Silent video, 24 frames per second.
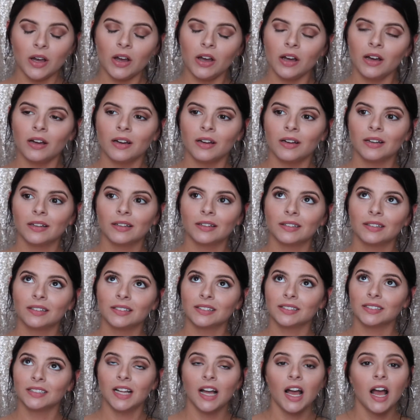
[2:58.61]

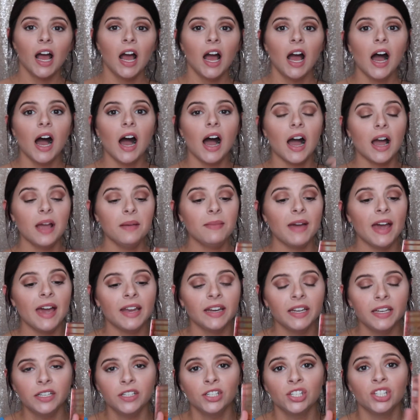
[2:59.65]
I
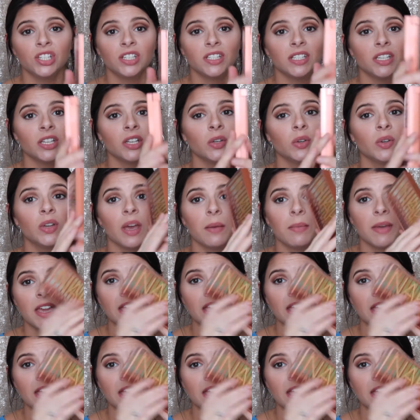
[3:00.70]
managed to get my